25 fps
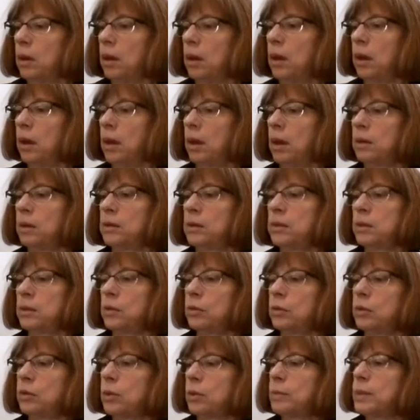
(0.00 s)
And
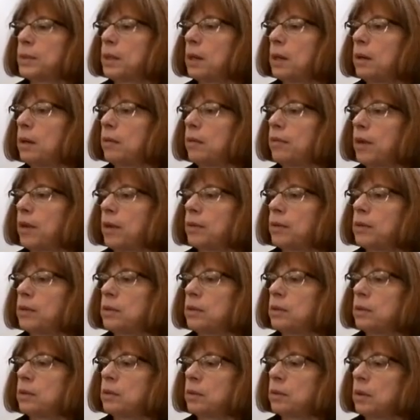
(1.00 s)
0 times 95 is
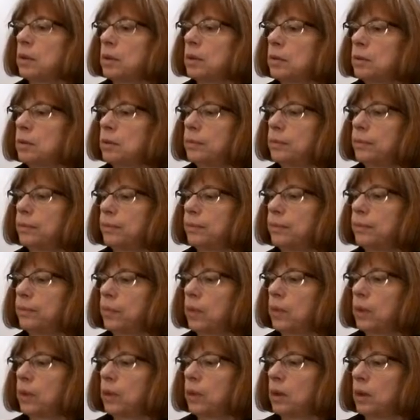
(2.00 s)
0.
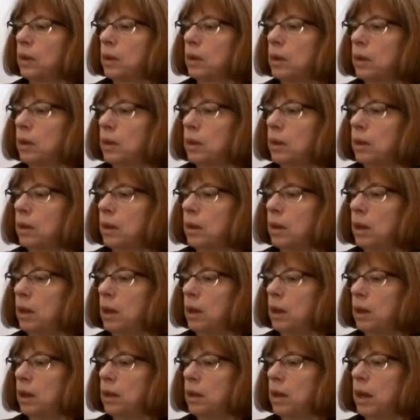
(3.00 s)

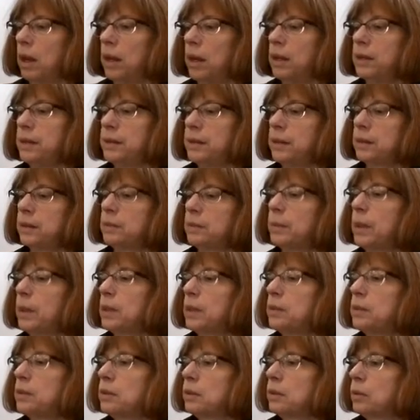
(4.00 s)
And 86
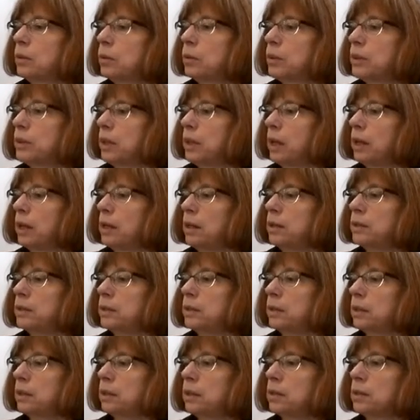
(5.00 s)
minus 0 is
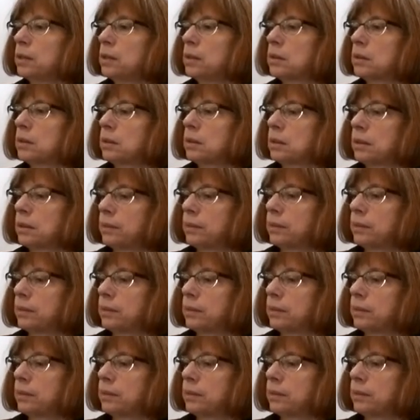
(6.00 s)
86.